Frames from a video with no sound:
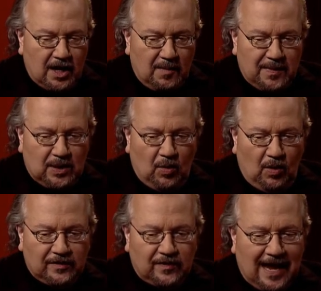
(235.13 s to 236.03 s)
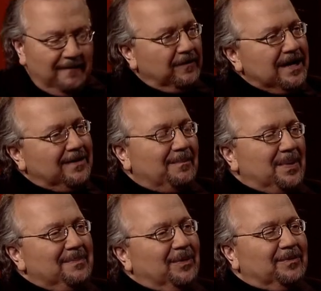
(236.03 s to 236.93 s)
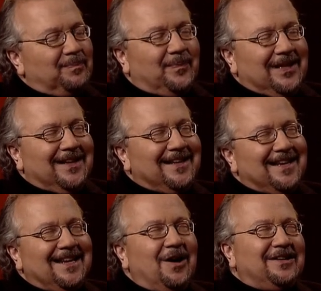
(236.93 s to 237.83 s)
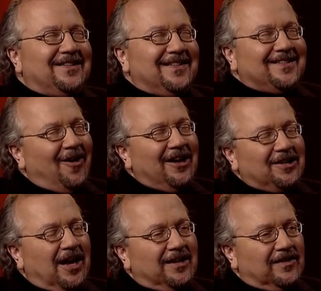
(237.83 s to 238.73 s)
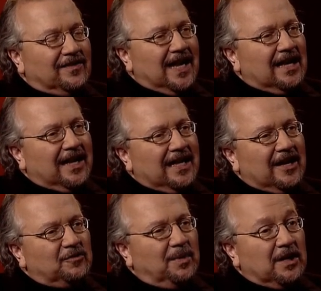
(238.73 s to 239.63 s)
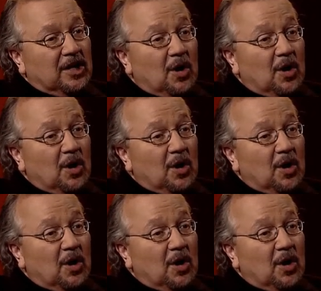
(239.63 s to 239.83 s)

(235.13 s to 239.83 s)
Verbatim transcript: because it's hard to understand, I guess, but you know,